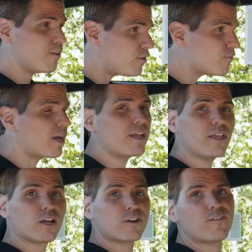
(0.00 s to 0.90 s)
if you've got a
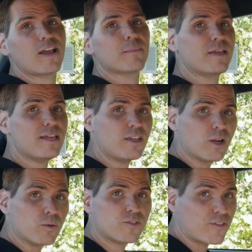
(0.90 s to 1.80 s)
younger family, you
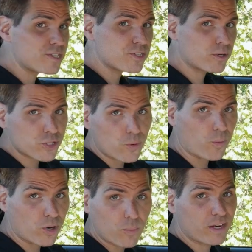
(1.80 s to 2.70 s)
know, friends that are
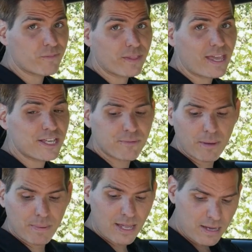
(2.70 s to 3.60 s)
shorter, whatever the case may
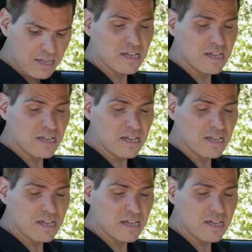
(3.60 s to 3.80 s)
be,